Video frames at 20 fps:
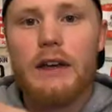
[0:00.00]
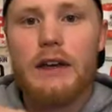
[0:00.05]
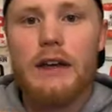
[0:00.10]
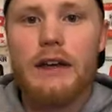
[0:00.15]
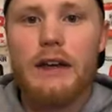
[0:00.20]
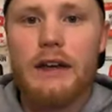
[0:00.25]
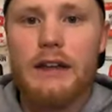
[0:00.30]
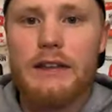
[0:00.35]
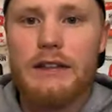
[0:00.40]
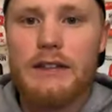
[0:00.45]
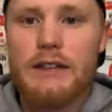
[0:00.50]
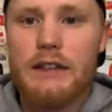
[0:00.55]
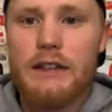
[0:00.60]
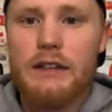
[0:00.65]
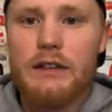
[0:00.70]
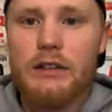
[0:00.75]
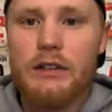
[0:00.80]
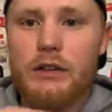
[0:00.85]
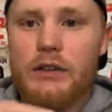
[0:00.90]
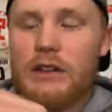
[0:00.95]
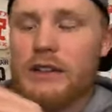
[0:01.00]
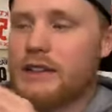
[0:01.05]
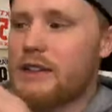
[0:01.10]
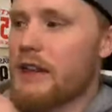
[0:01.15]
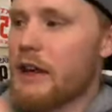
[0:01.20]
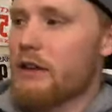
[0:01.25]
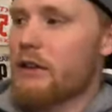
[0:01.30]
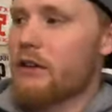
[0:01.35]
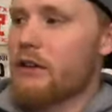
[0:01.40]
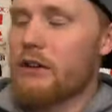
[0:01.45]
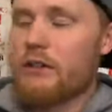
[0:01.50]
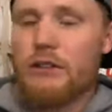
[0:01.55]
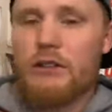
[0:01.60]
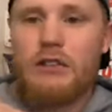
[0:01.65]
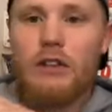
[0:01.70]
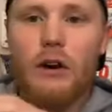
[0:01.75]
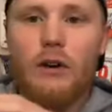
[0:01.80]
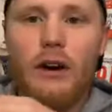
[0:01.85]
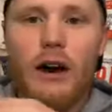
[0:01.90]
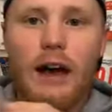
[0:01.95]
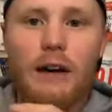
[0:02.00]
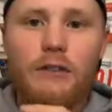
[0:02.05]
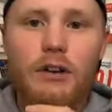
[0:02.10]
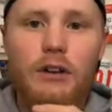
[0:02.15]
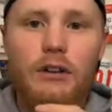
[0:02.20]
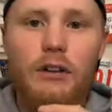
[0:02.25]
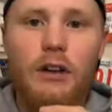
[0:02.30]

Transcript: is you can set your don't have your